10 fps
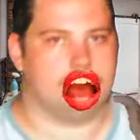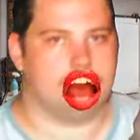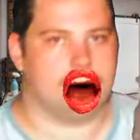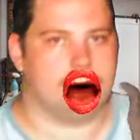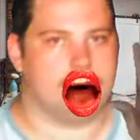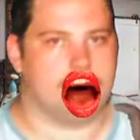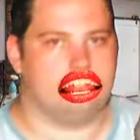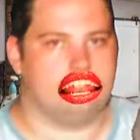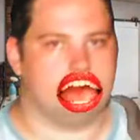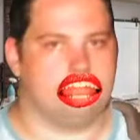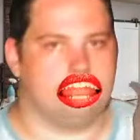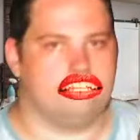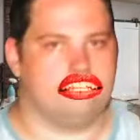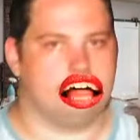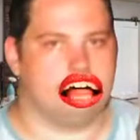Because I like that
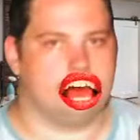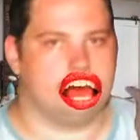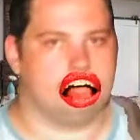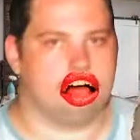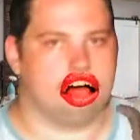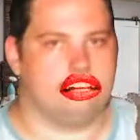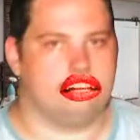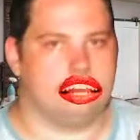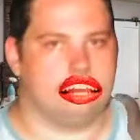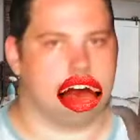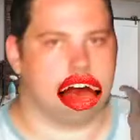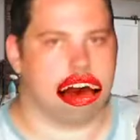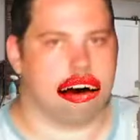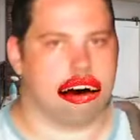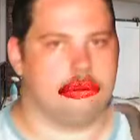game. I don't think it's
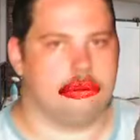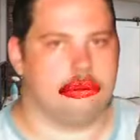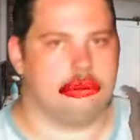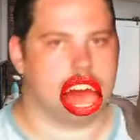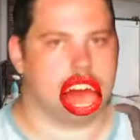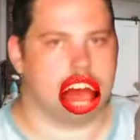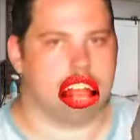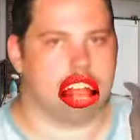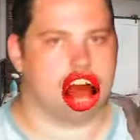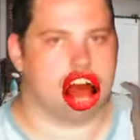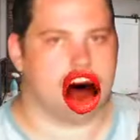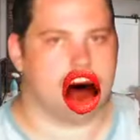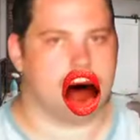perfect, but I like it.